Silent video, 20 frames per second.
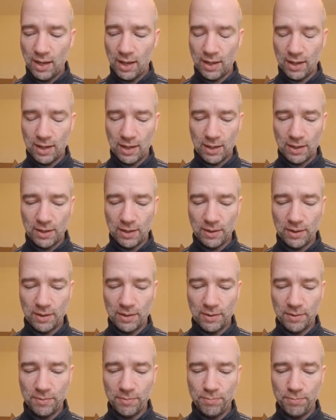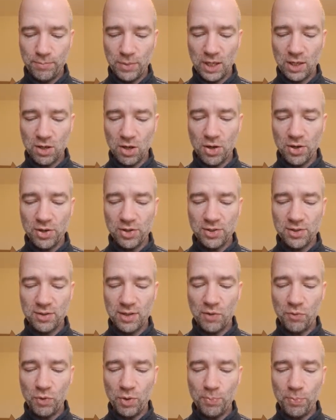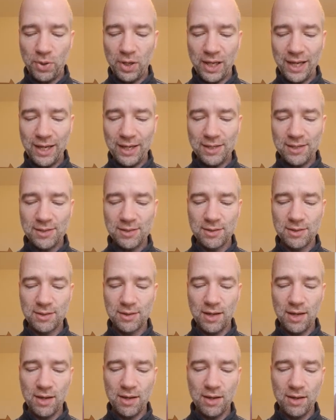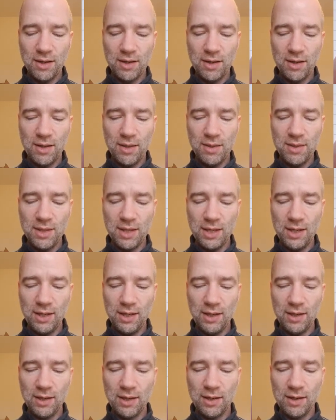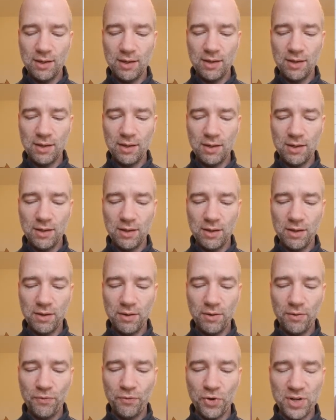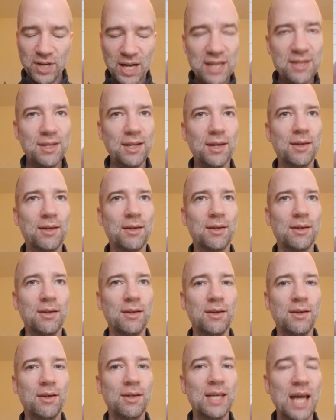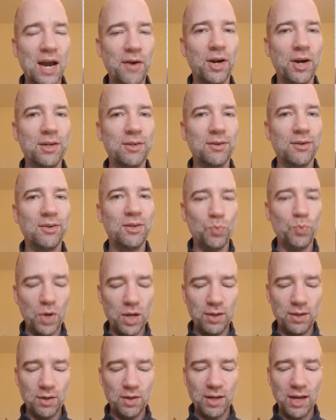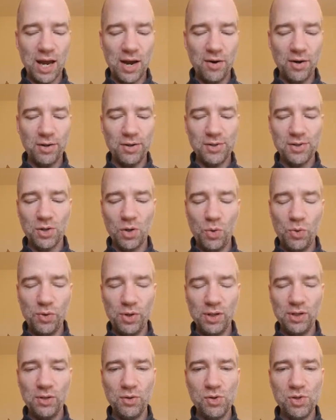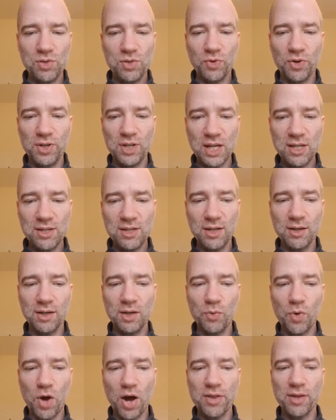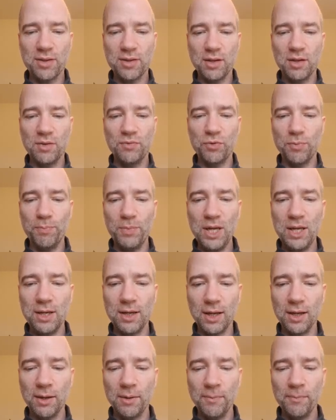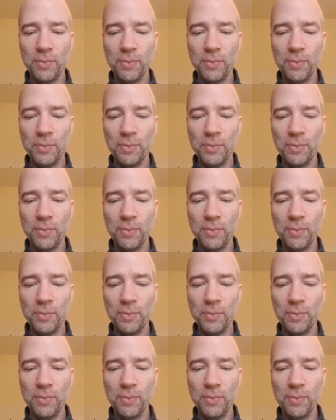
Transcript: Because they replaced the phonetic characters when the character is only used phonetically rather than for meaning.